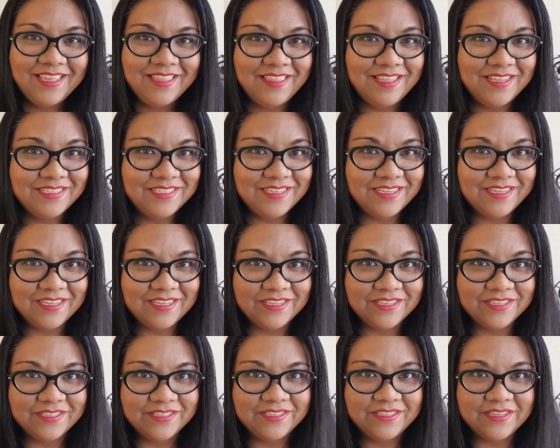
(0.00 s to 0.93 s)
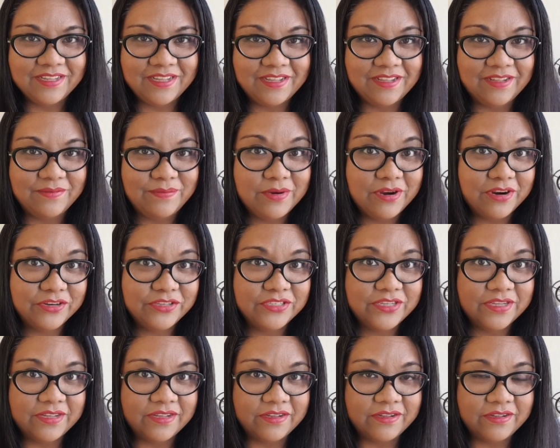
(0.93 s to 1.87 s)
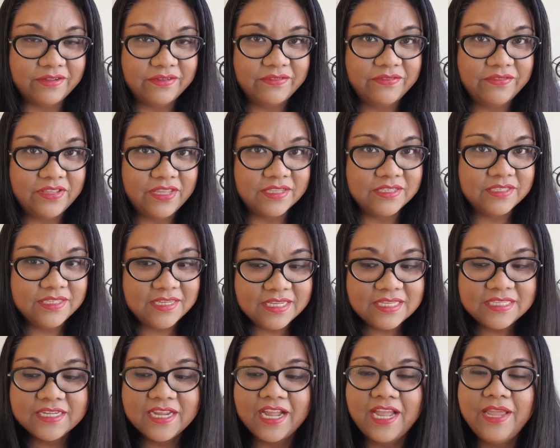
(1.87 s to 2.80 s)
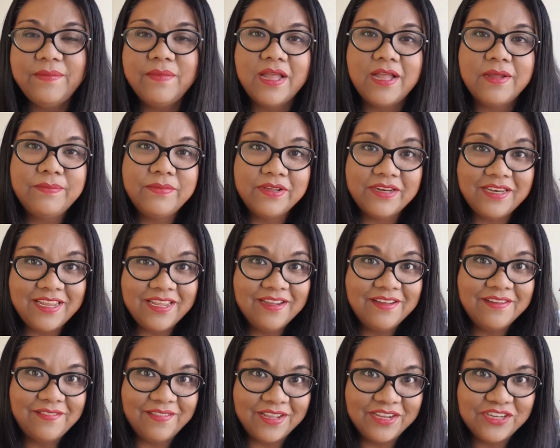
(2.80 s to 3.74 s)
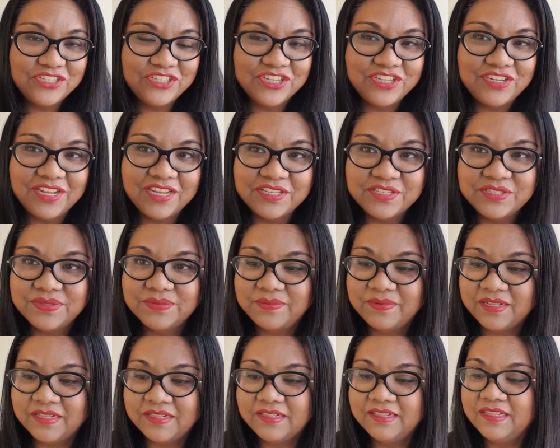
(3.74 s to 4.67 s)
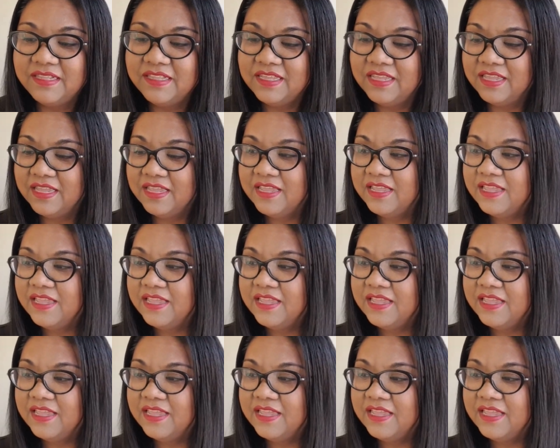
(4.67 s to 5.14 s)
This is uh, part of the Tea Time Paris collection as well.